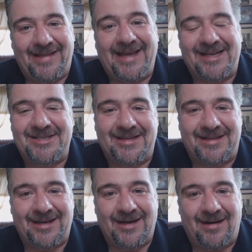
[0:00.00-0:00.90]
they can
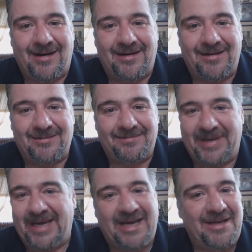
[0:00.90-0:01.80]
sit there on a
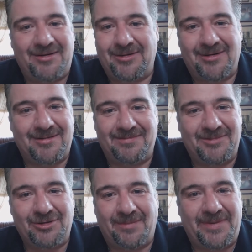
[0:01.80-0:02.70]
pad or
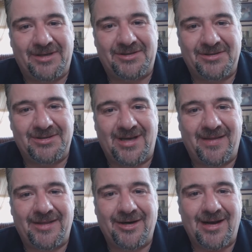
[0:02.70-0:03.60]
draw pictures
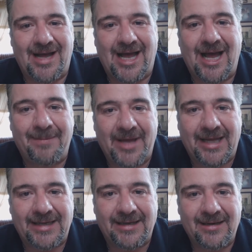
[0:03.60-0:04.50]
on their
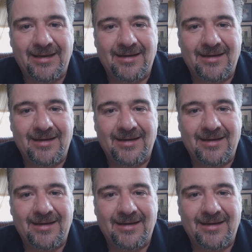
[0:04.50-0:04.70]
iPotty.